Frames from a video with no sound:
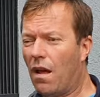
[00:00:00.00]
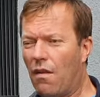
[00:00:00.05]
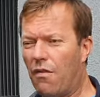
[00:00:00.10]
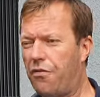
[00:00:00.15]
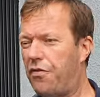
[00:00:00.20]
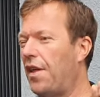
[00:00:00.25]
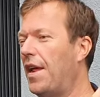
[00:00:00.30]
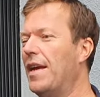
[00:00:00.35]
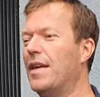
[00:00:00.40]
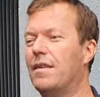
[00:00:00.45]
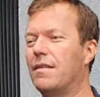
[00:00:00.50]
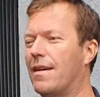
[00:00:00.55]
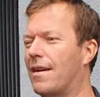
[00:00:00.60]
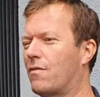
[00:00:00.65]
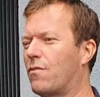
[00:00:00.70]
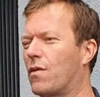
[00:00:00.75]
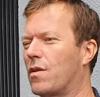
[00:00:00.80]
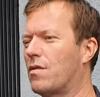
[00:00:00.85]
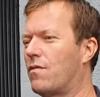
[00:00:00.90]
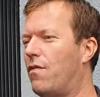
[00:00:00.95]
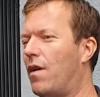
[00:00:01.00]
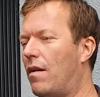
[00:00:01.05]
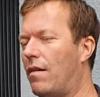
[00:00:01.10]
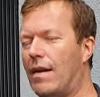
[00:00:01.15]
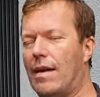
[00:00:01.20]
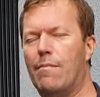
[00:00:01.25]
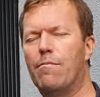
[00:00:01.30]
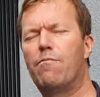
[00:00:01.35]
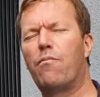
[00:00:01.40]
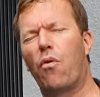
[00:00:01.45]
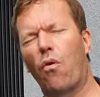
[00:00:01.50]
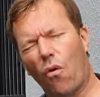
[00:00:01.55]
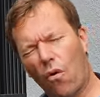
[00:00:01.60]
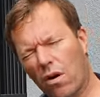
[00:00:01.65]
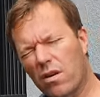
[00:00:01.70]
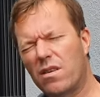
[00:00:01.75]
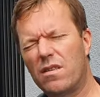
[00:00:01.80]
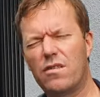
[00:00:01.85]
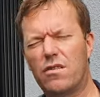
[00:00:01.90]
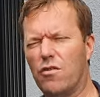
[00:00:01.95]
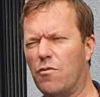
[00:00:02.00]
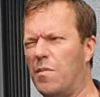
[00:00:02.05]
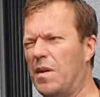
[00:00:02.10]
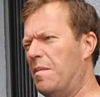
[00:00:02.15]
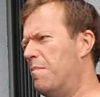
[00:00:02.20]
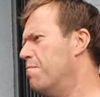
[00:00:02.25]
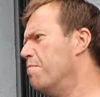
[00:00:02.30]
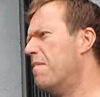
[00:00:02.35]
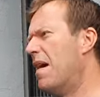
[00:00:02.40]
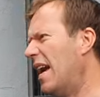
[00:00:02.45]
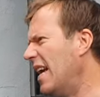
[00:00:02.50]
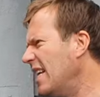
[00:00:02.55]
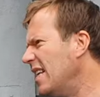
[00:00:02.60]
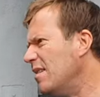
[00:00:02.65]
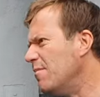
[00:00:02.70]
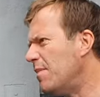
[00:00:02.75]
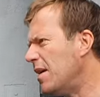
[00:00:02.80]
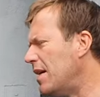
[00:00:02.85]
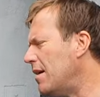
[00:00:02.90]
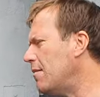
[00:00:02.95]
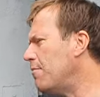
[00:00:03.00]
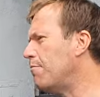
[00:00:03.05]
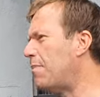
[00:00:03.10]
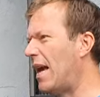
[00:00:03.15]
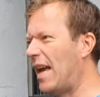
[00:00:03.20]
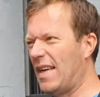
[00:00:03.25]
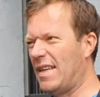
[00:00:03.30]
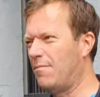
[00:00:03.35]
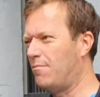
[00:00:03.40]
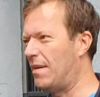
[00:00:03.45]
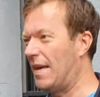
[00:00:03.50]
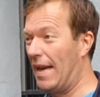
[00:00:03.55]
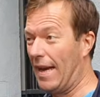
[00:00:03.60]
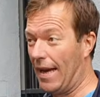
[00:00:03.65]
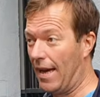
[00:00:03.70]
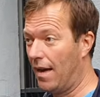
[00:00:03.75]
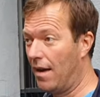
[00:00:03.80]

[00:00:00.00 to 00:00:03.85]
thing that was very important to me, maybe, baby.